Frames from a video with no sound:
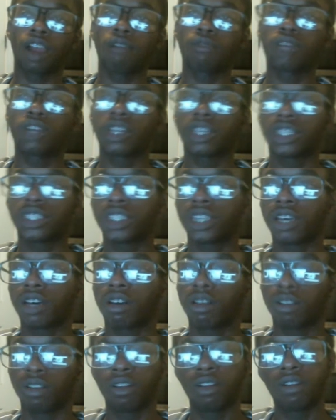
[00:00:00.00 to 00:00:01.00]
I'm trying to
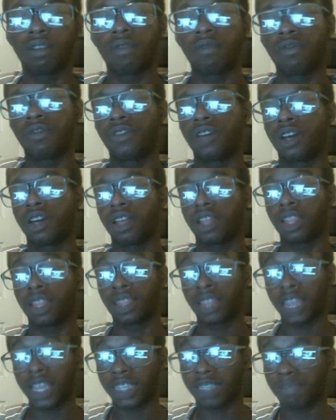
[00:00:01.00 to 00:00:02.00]
sell the
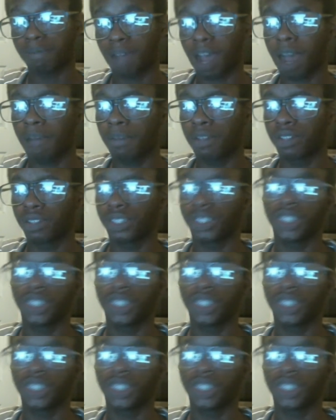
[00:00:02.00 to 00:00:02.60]
less popular